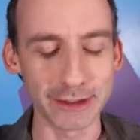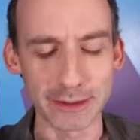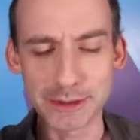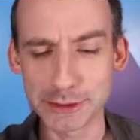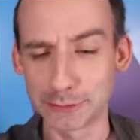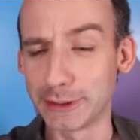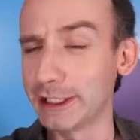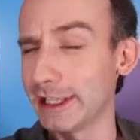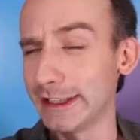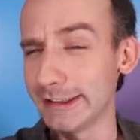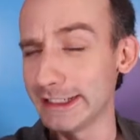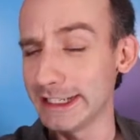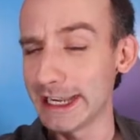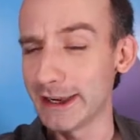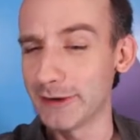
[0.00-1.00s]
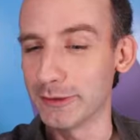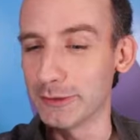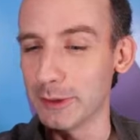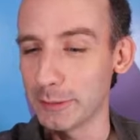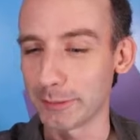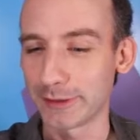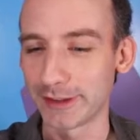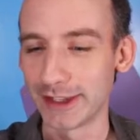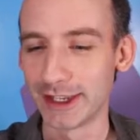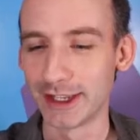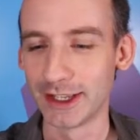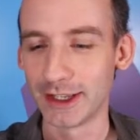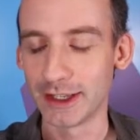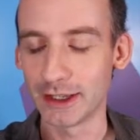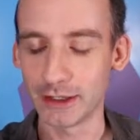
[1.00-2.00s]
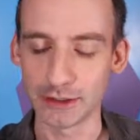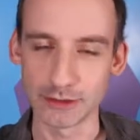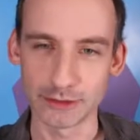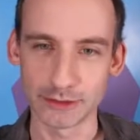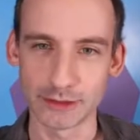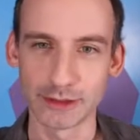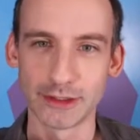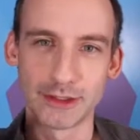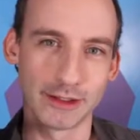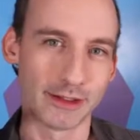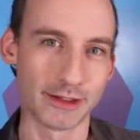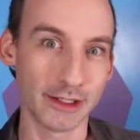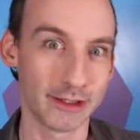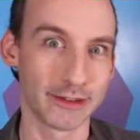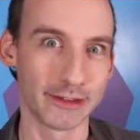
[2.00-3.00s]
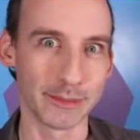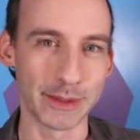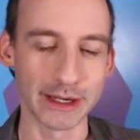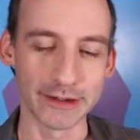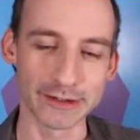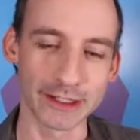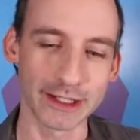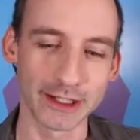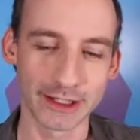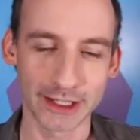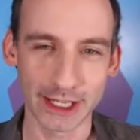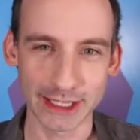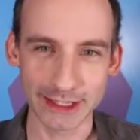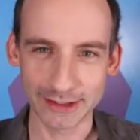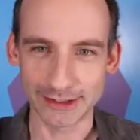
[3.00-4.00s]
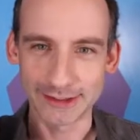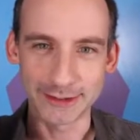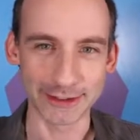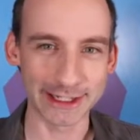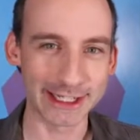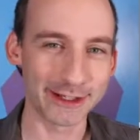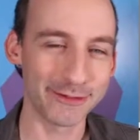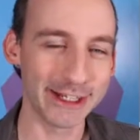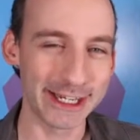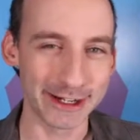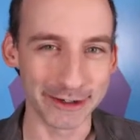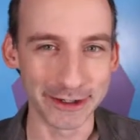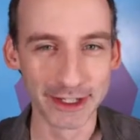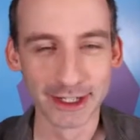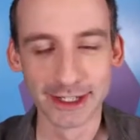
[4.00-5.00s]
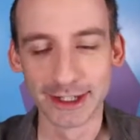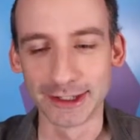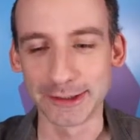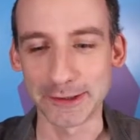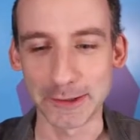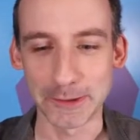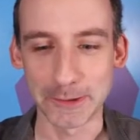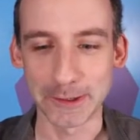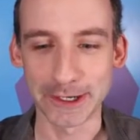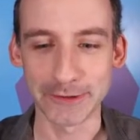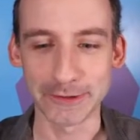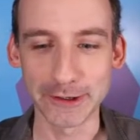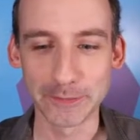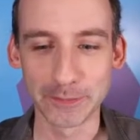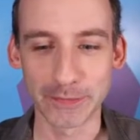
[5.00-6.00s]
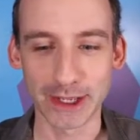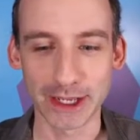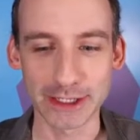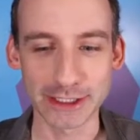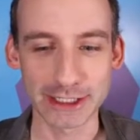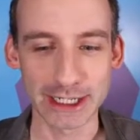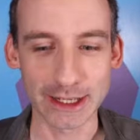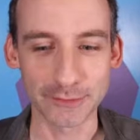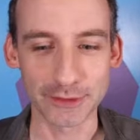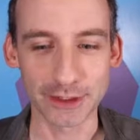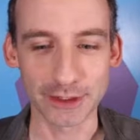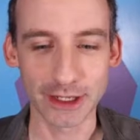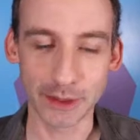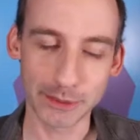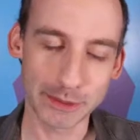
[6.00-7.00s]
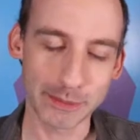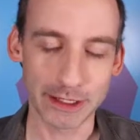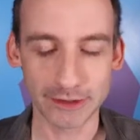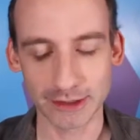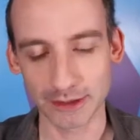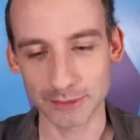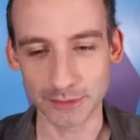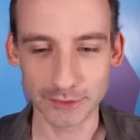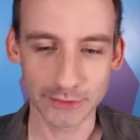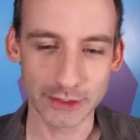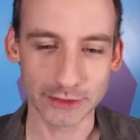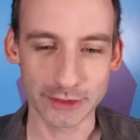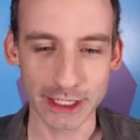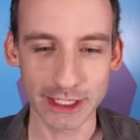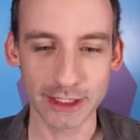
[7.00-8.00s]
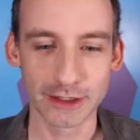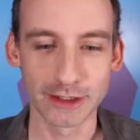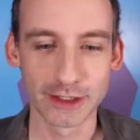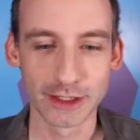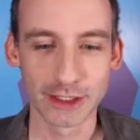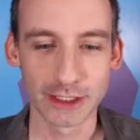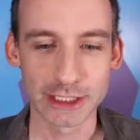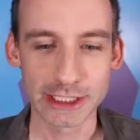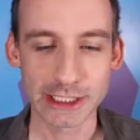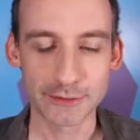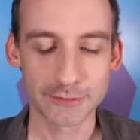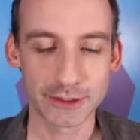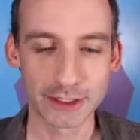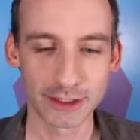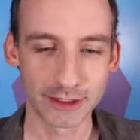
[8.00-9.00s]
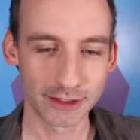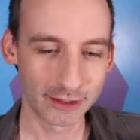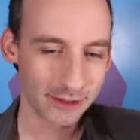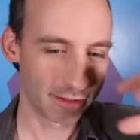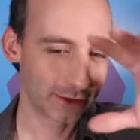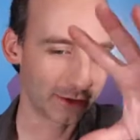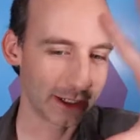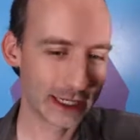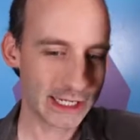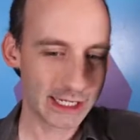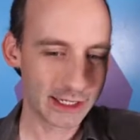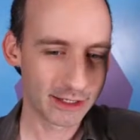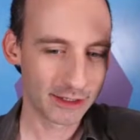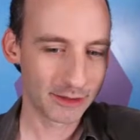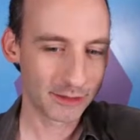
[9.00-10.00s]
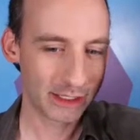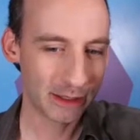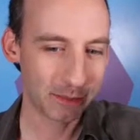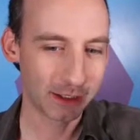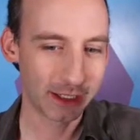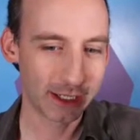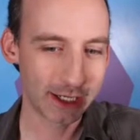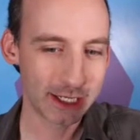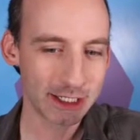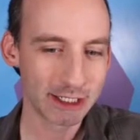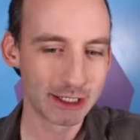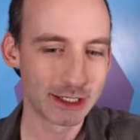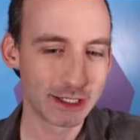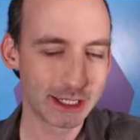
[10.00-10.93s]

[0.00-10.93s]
So I'm just realizing now, whoops, oh, this is embarrassing, and this is going in the video. So whatever, I'm just going to have to copy, paste it, move it, drag it, shift, drag, keep it aligned.